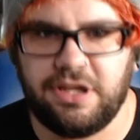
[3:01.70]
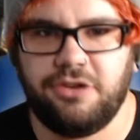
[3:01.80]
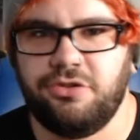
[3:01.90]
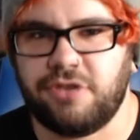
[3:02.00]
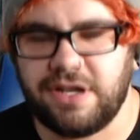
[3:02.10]

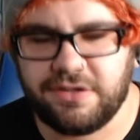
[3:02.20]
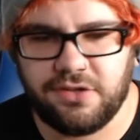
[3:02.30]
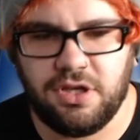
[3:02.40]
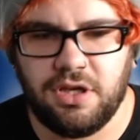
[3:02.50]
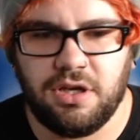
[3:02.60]
Nintendo
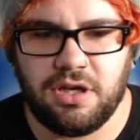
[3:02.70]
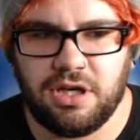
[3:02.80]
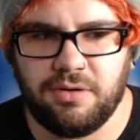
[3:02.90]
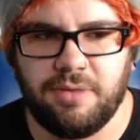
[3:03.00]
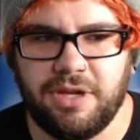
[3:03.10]
Directs
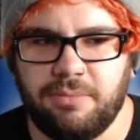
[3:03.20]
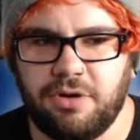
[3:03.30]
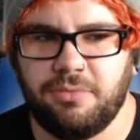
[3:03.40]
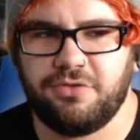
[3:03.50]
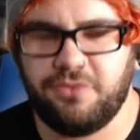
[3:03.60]
coming out,
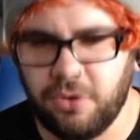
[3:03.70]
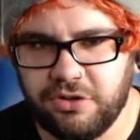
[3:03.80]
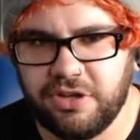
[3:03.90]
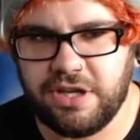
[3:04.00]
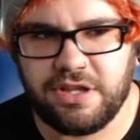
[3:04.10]
pretty much
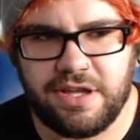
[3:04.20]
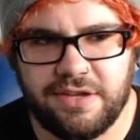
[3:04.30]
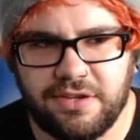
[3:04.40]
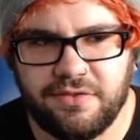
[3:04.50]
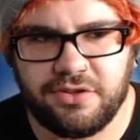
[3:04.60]
focusing on The
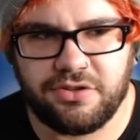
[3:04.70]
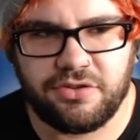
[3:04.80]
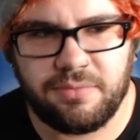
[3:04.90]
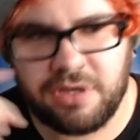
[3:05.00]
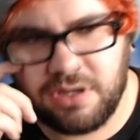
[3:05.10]
Last of Us or
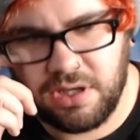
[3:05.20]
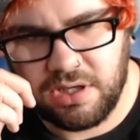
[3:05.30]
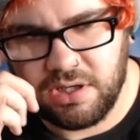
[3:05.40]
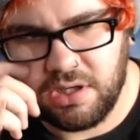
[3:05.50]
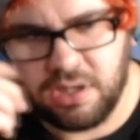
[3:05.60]
something.
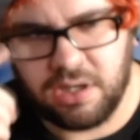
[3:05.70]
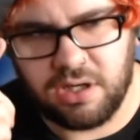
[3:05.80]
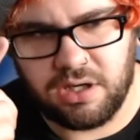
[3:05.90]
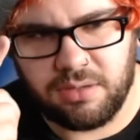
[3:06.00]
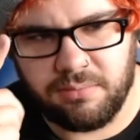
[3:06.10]

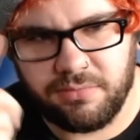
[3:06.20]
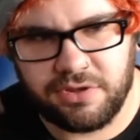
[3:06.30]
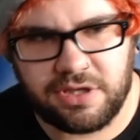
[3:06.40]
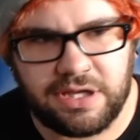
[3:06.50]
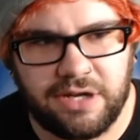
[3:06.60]
I
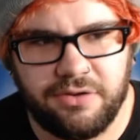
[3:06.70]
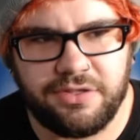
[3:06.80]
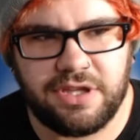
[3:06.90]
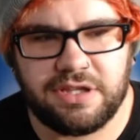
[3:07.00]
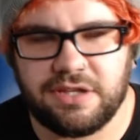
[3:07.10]

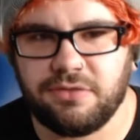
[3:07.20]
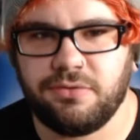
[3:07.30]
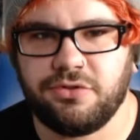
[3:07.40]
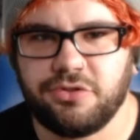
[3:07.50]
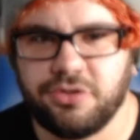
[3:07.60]
don't think that
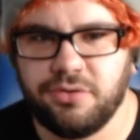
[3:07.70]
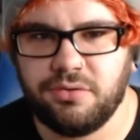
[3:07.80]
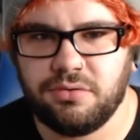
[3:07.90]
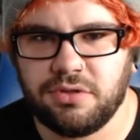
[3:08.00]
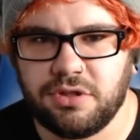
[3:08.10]
was
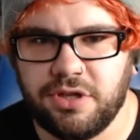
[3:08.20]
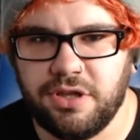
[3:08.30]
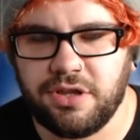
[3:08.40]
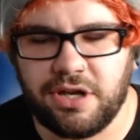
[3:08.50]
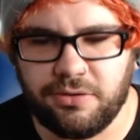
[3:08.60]
true.
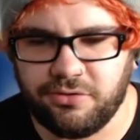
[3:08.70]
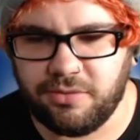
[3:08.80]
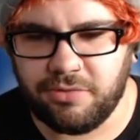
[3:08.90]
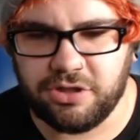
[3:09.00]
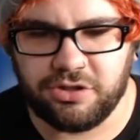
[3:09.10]
Either that or it was
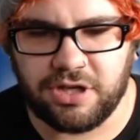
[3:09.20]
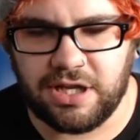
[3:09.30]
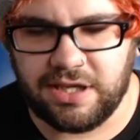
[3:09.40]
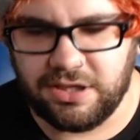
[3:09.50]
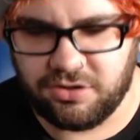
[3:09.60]
debunked or it
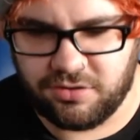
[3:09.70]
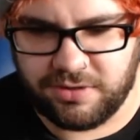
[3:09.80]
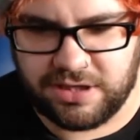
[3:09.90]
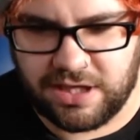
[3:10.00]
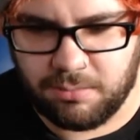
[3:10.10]
got canceled or
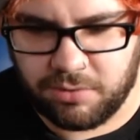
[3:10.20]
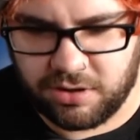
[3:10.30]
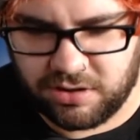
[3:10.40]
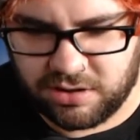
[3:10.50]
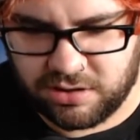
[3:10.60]
something like that,
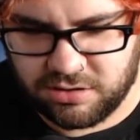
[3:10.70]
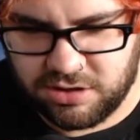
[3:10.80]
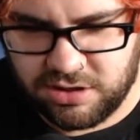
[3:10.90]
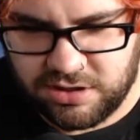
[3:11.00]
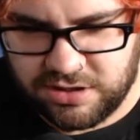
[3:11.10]
but